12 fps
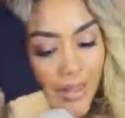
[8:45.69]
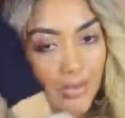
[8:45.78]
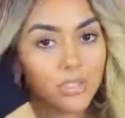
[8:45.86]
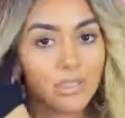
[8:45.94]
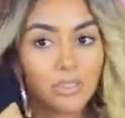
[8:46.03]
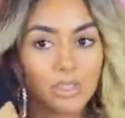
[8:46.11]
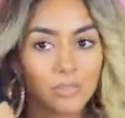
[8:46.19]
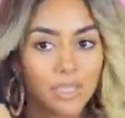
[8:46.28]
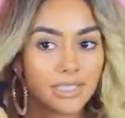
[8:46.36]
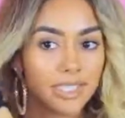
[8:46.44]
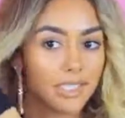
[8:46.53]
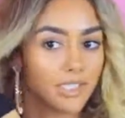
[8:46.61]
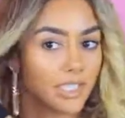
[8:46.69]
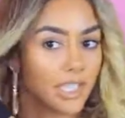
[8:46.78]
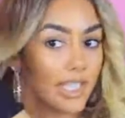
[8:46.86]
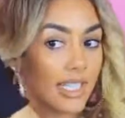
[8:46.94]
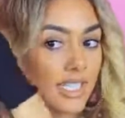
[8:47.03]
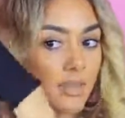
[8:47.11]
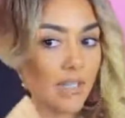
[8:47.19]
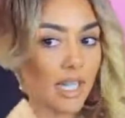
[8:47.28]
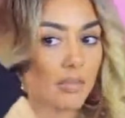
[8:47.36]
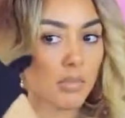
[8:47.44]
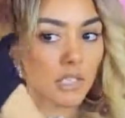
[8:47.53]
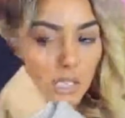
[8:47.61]
I was losing my touch and I needed to be
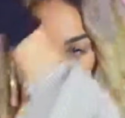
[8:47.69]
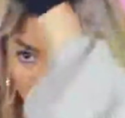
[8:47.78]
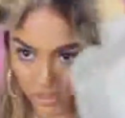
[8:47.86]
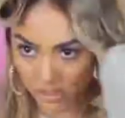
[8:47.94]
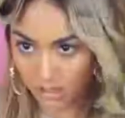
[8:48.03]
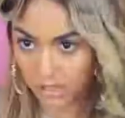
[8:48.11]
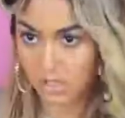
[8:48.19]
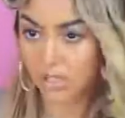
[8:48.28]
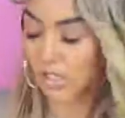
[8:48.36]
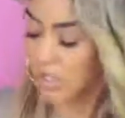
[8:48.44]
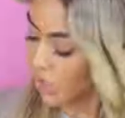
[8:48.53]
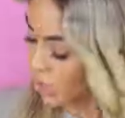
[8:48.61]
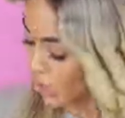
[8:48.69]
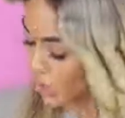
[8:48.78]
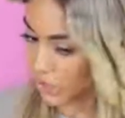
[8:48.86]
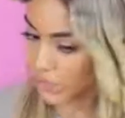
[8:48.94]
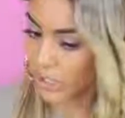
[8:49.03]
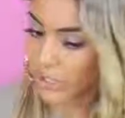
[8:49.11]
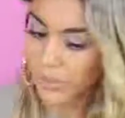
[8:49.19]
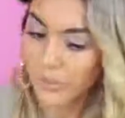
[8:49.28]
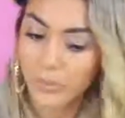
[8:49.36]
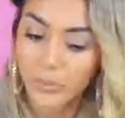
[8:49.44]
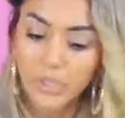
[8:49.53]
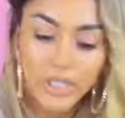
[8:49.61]
up close.
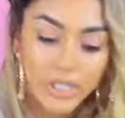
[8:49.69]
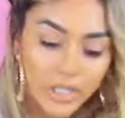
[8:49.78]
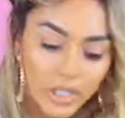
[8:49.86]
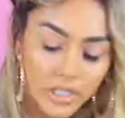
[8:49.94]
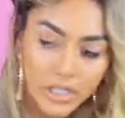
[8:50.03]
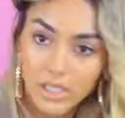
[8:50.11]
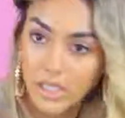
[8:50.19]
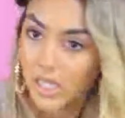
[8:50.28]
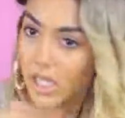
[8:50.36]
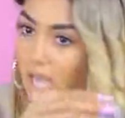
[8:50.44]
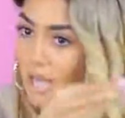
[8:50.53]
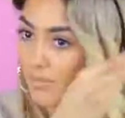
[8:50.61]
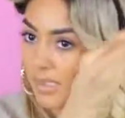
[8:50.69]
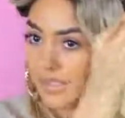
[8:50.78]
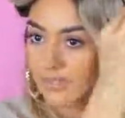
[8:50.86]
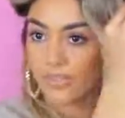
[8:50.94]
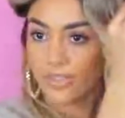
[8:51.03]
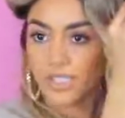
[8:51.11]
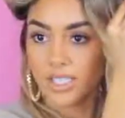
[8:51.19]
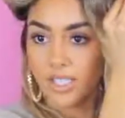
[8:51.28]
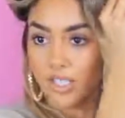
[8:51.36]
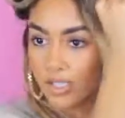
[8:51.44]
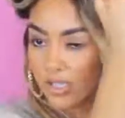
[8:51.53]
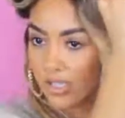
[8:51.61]
So I'm gonna
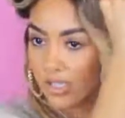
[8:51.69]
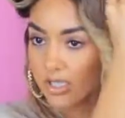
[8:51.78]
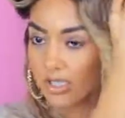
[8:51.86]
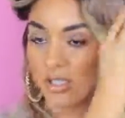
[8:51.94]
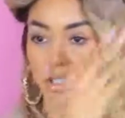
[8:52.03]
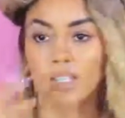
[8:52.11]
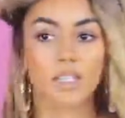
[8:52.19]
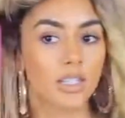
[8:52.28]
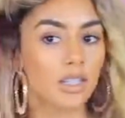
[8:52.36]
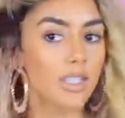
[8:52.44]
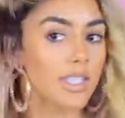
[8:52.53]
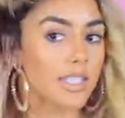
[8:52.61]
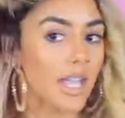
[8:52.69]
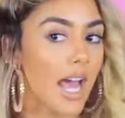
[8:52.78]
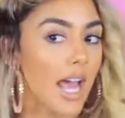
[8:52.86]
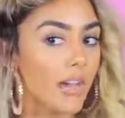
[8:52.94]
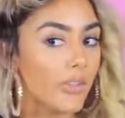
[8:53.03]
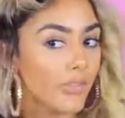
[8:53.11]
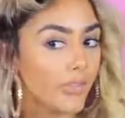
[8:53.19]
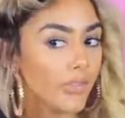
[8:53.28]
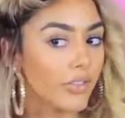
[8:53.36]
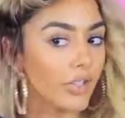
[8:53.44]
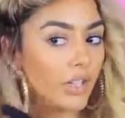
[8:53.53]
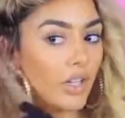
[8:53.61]
finish this half
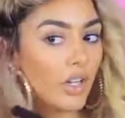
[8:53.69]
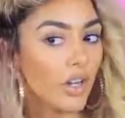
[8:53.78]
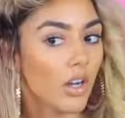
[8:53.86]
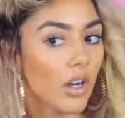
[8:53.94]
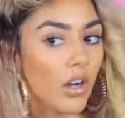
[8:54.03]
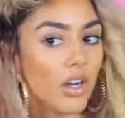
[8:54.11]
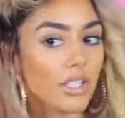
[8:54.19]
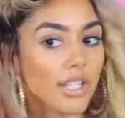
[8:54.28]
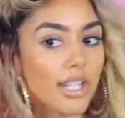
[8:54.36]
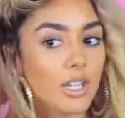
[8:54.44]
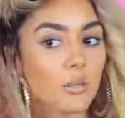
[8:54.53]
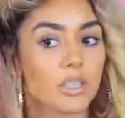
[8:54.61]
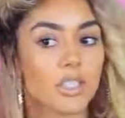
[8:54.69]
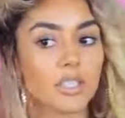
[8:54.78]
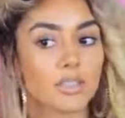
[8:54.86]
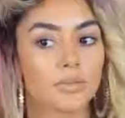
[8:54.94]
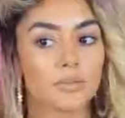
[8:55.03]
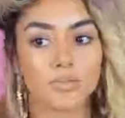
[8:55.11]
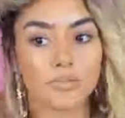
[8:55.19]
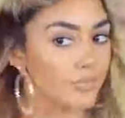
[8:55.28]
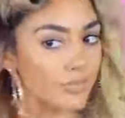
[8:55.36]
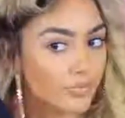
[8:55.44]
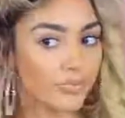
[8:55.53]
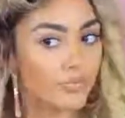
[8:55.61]
on camera.
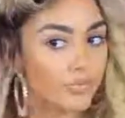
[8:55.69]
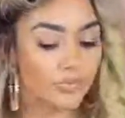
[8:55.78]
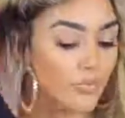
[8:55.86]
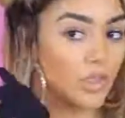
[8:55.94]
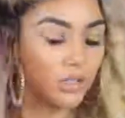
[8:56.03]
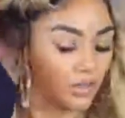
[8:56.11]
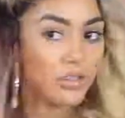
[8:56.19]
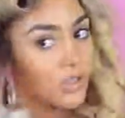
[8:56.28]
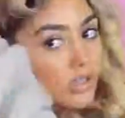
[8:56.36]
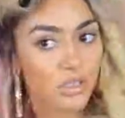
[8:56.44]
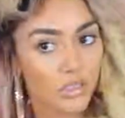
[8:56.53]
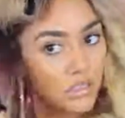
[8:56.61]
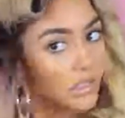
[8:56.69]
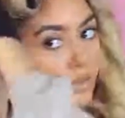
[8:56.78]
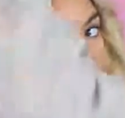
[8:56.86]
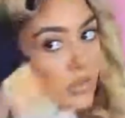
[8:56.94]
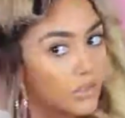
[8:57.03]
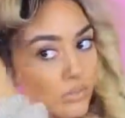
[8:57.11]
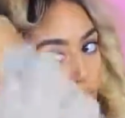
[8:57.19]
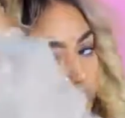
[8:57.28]
Like I'm touching the ceiling.